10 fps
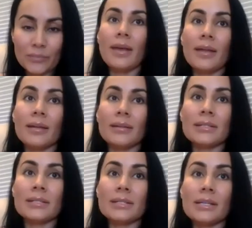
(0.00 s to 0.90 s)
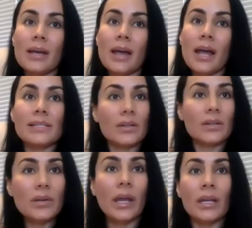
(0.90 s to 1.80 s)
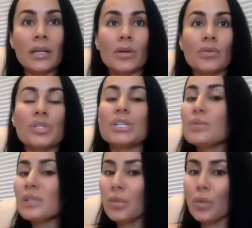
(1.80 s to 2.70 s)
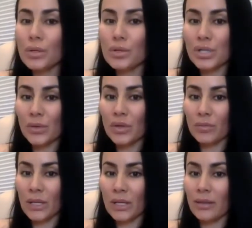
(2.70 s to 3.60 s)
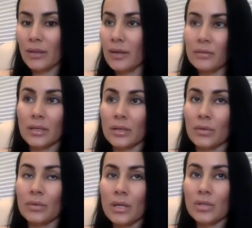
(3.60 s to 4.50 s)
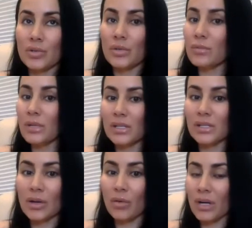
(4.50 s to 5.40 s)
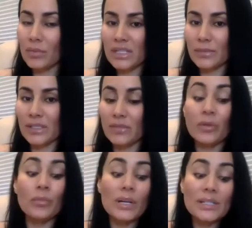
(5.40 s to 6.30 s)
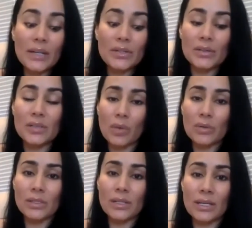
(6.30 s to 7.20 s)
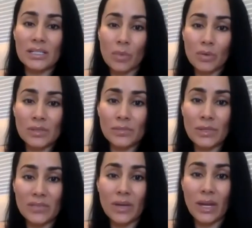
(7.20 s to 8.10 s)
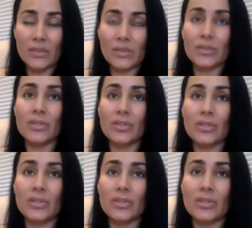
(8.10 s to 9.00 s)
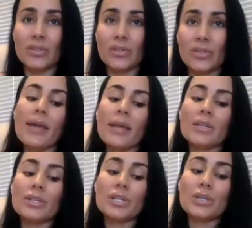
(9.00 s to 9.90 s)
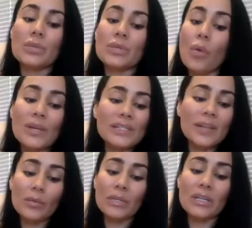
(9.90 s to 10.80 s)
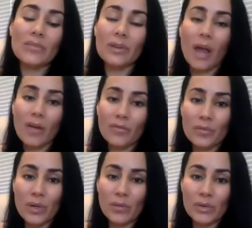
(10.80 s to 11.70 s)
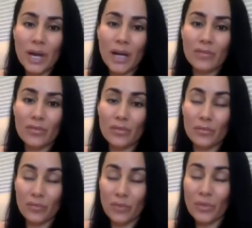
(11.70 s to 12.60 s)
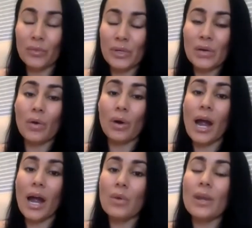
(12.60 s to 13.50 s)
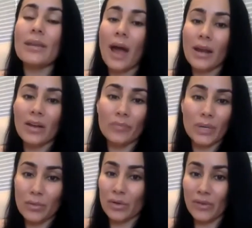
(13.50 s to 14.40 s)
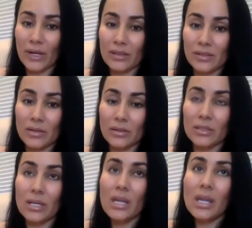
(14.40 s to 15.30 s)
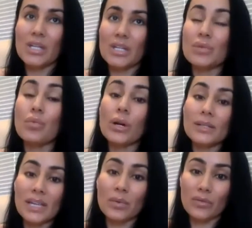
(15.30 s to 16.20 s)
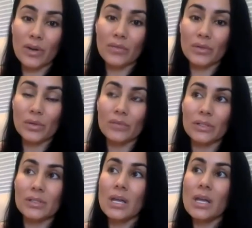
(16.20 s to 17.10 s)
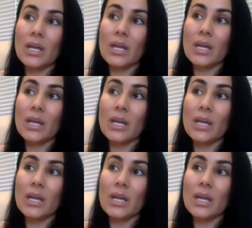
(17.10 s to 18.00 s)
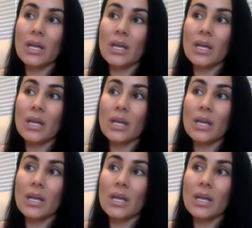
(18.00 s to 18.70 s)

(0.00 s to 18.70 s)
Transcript: And I said, okay, you know, she was the one who shared with me that, you know, treatment is incredibly expensive. For breast cancer, it's the most expensive cancer to treat. And she would always tell me, if not for being retired from the Marine Corps, I would not have been able to fight this long. And she was able to fight for 12 years. She would tell me that,